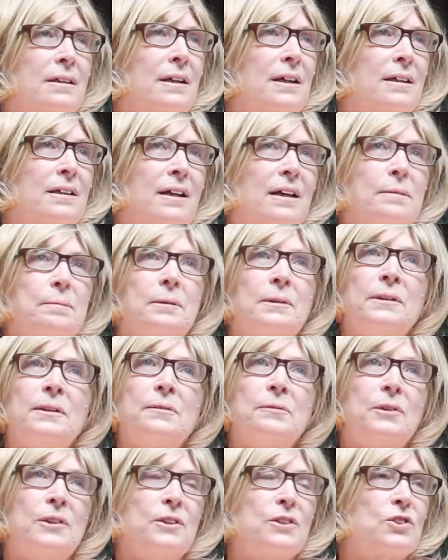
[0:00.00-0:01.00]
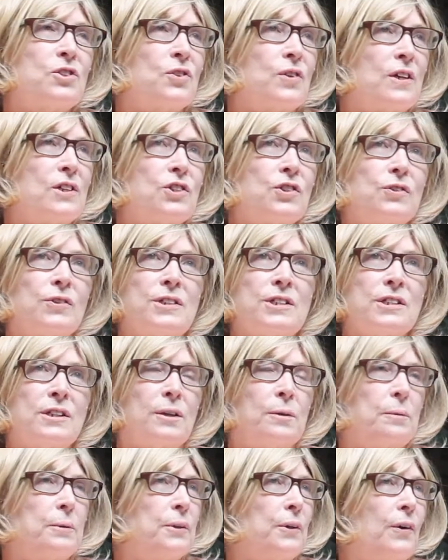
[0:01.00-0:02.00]
And I believe where your treasure is,
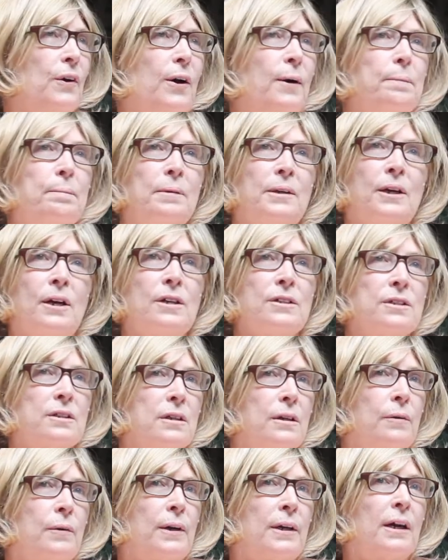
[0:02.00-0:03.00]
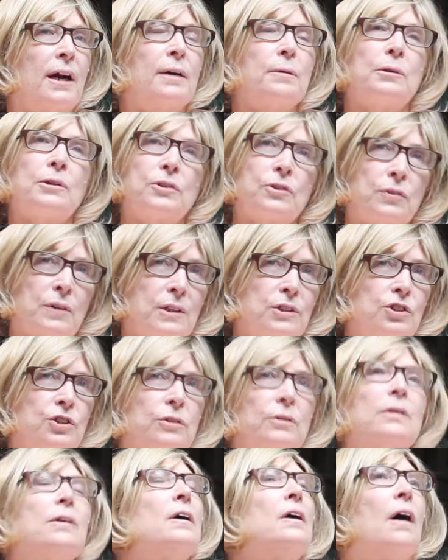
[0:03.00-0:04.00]
there will your heart be also, and I will
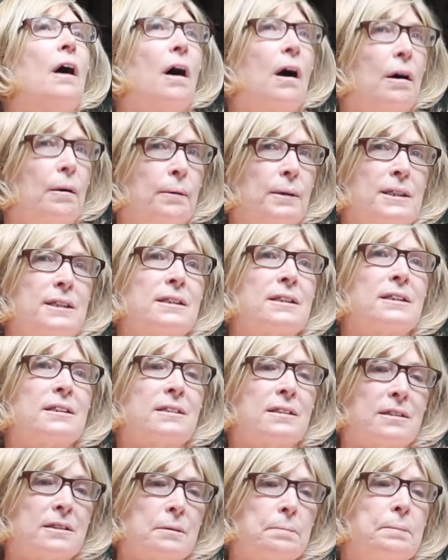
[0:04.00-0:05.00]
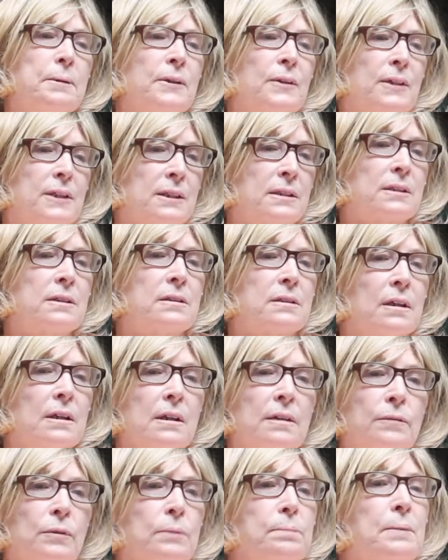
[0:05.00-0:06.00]
treasure always this experience
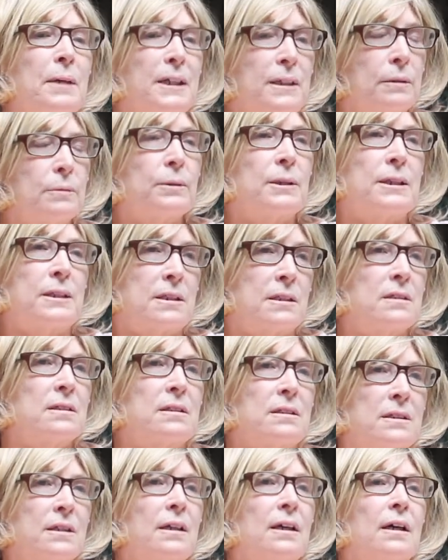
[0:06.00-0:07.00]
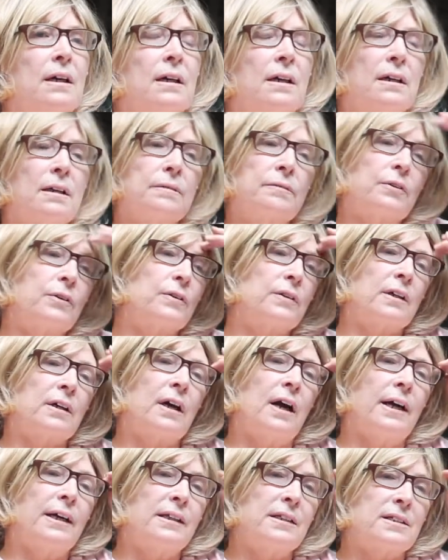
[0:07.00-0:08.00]
for many reasons, for the
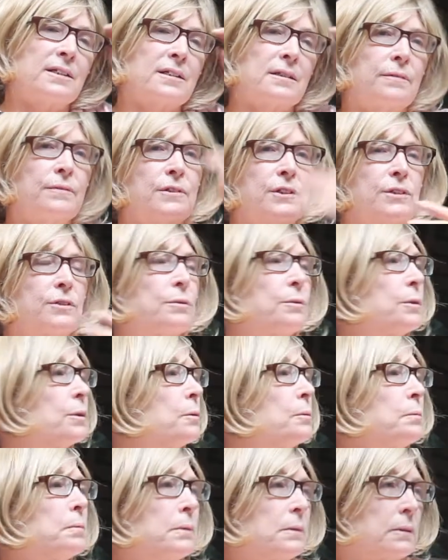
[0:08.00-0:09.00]
kindness of this group.